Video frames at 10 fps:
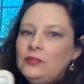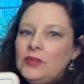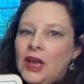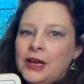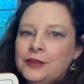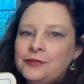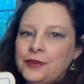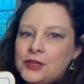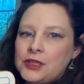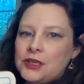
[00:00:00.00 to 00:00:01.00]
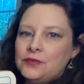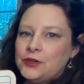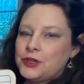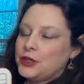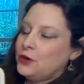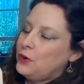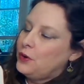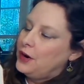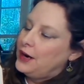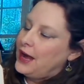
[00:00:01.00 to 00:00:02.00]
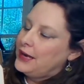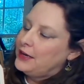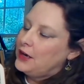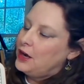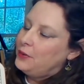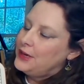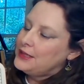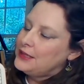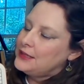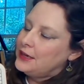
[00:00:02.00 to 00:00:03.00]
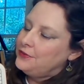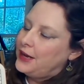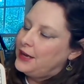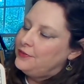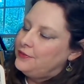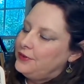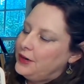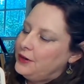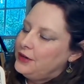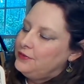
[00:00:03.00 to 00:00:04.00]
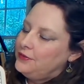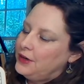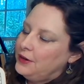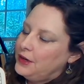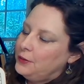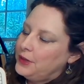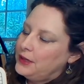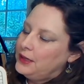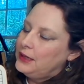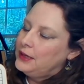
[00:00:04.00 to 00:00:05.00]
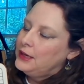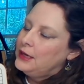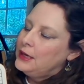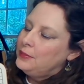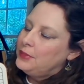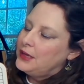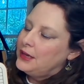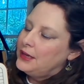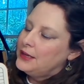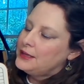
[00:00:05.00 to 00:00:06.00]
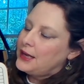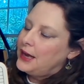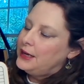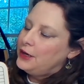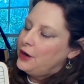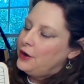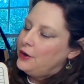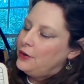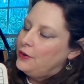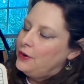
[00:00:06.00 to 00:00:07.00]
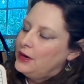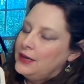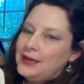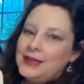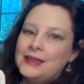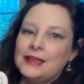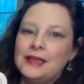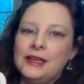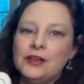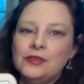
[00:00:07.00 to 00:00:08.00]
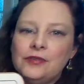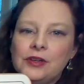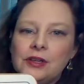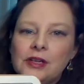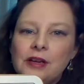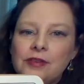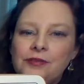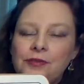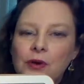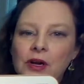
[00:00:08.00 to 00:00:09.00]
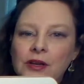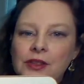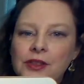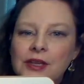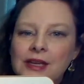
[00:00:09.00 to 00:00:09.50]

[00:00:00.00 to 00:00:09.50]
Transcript: on a first inversion chord, I can always identify it very, very quickly because I know that the interval of a fourth